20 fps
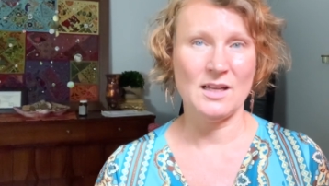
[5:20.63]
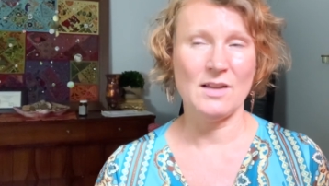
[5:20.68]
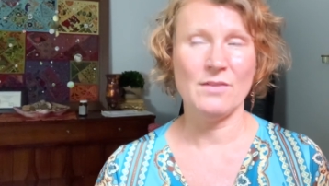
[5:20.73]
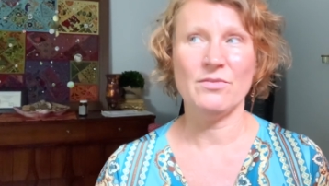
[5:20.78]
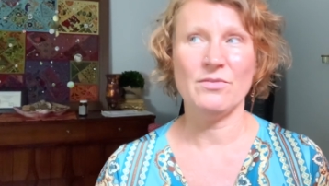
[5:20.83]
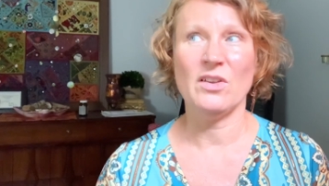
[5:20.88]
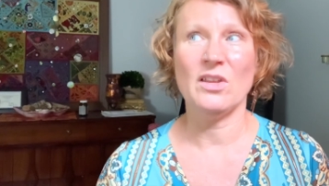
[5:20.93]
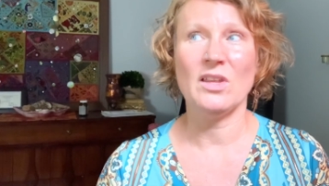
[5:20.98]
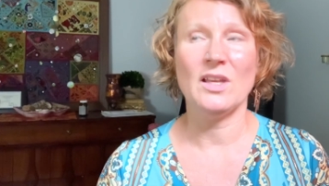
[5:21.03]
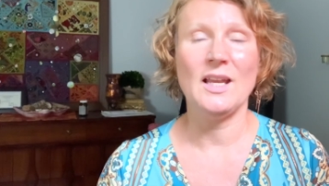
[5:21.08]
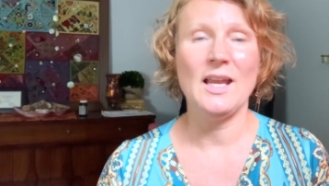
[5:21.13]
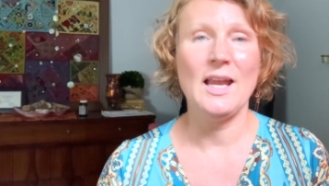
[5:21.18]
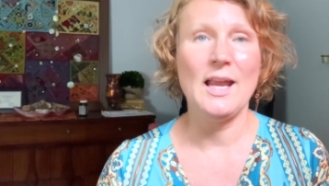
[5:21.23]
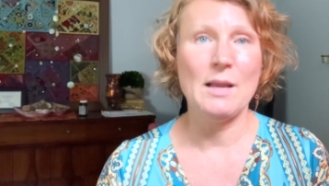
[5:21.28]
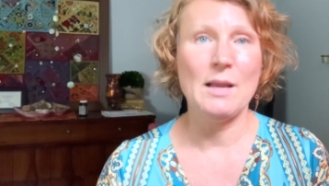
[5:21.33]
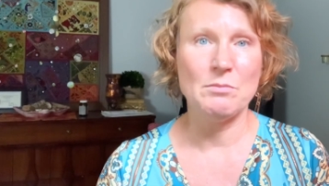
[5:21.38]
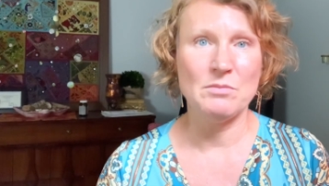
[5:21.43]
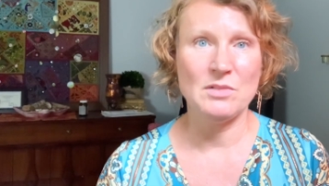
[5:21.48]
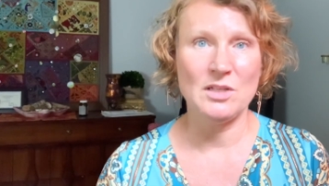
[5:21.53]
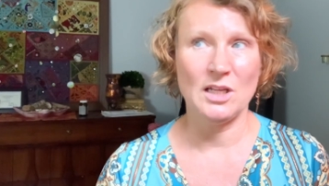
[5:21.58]
of feeling
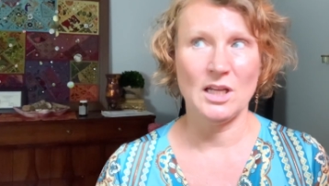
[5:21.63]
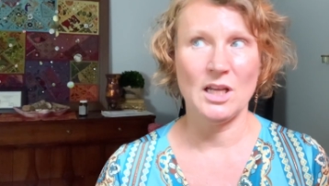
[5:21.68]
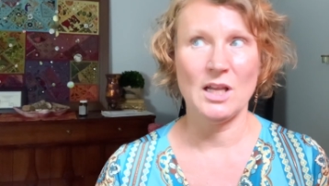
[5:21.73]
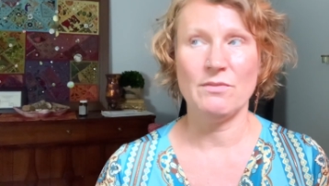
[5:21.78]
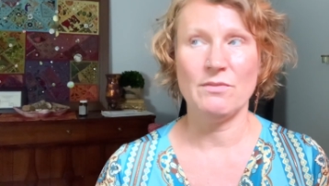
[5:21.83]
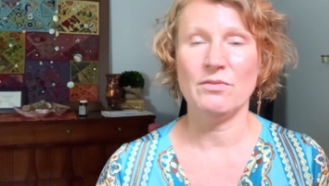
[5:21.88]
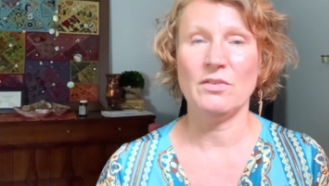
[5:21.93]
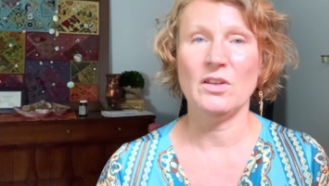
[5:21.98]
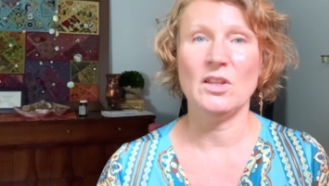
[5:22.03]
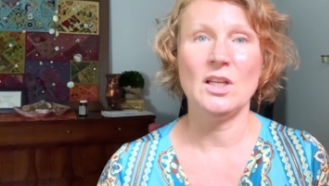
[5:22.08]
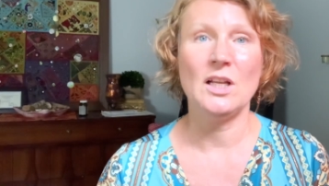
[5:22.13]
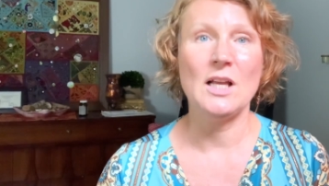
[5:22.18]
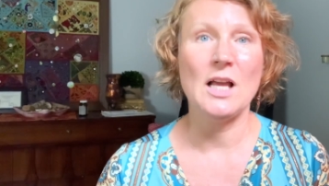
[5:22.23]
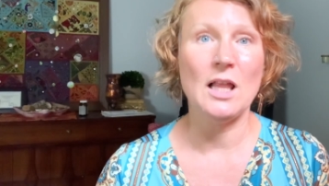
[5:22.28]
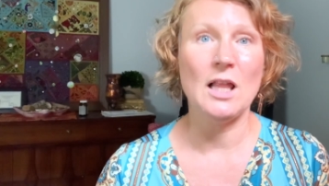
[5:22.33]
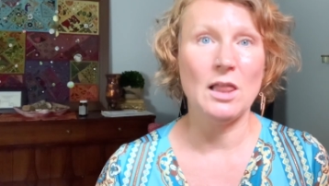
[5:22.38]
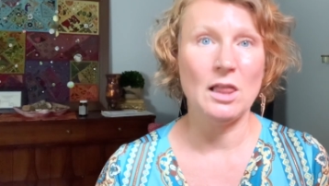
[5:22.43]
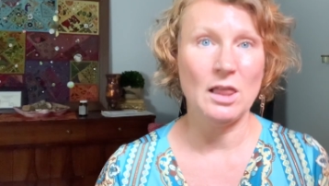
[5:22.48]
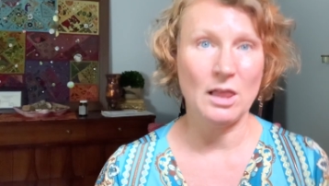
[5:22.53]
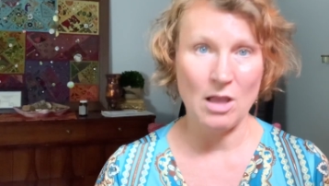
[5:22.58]
empty, of feeling
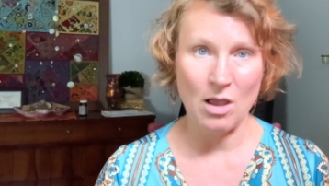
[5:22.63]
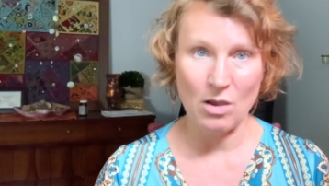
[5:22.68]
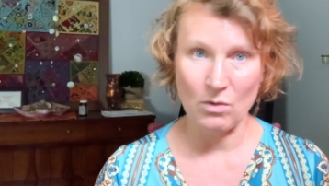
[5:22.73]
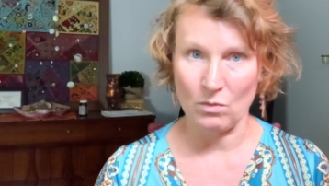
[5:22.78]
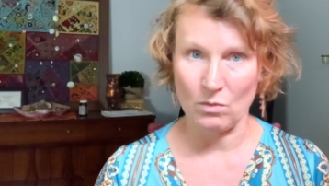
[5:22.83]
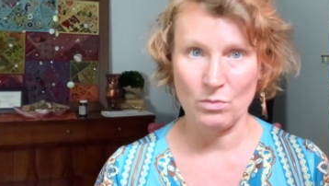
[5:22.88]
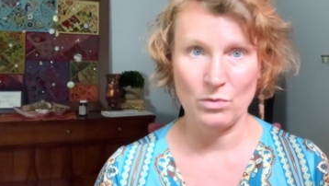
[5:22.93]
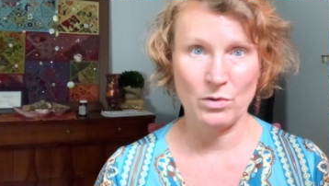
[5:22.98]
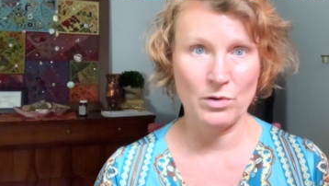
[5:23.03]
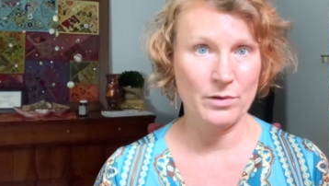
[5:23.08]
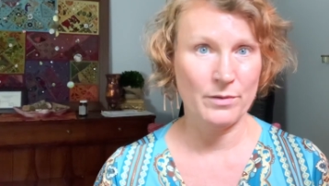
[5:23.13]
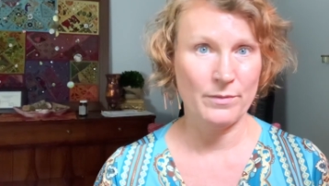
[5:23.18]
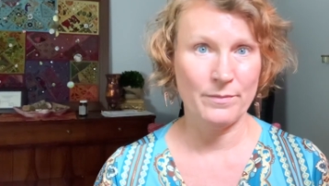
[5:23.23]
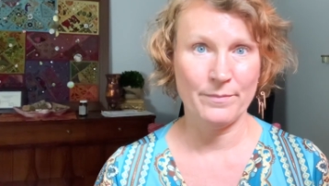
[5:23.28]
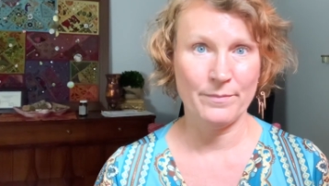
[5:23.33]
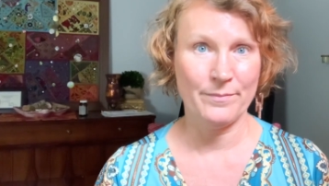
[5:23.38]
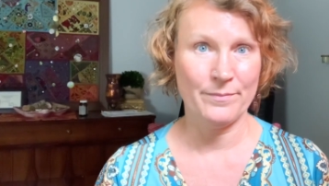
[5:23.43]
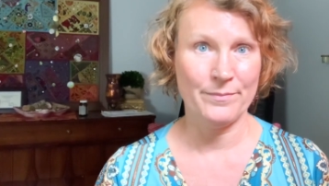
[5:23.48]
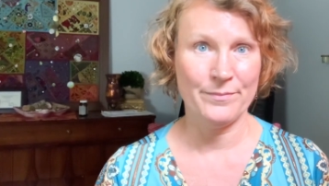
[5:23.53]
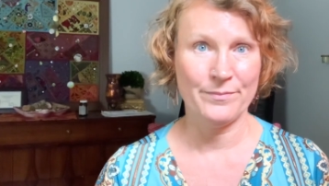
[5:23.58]
alone.
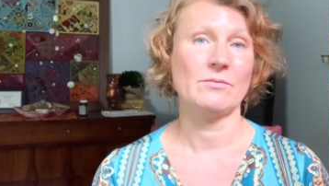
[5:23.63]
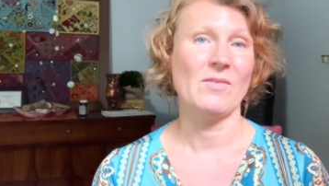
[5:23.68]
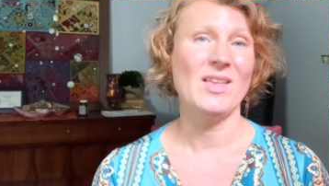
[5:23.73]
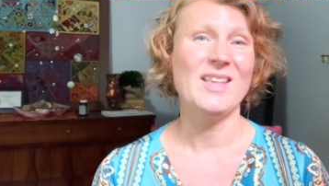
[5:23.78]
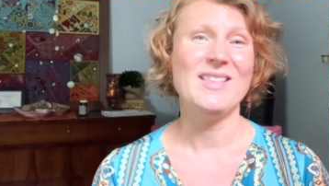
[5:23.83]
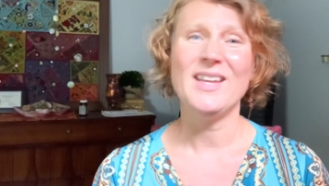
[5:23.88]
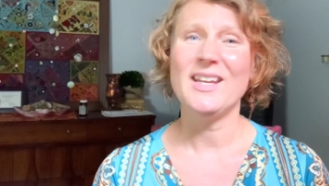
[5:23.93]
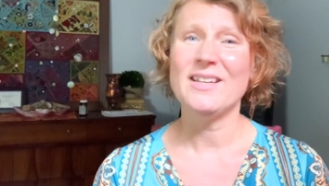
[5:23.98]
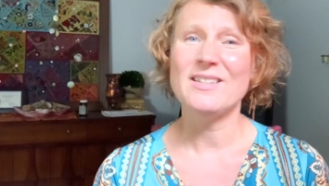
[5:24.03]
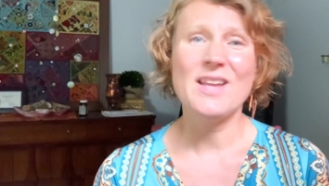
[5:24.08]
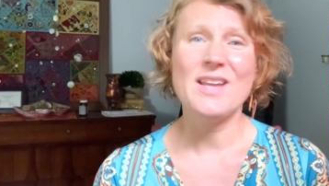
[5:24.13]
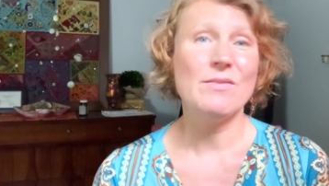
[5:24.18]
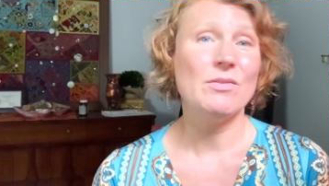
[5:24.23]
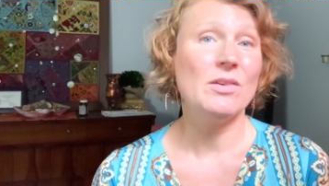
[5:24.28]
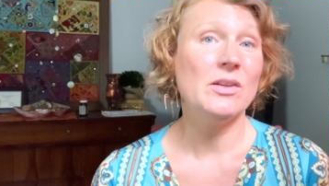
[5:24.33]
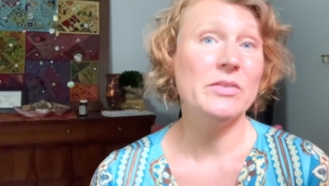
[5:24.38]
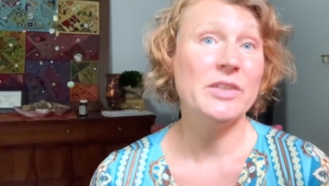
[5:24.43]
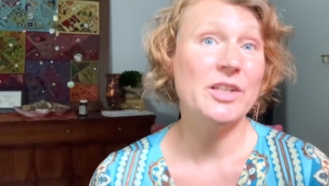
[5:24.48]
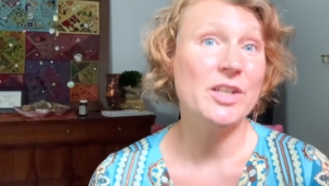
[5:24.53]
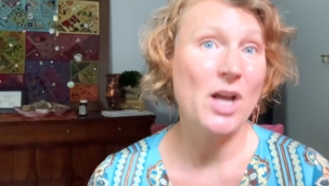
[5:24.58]
They'd never
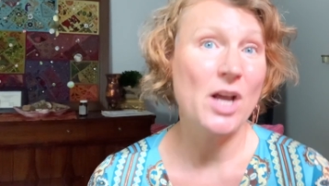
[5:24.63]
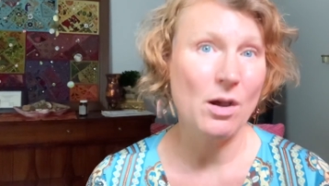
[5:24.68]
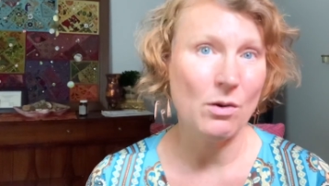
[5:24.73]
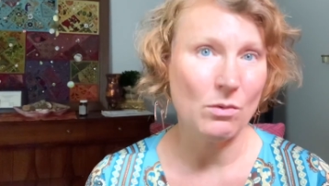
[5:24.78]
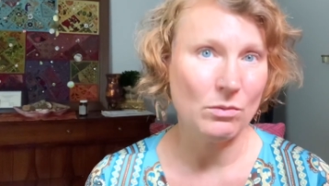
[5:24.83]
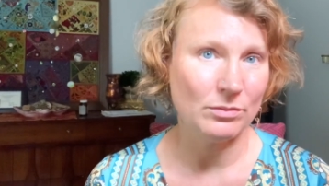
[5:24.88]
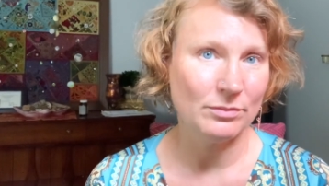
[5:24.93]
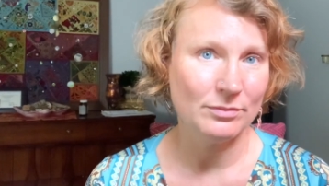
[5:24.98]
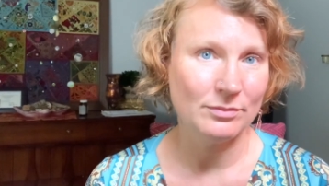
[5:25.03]
even know,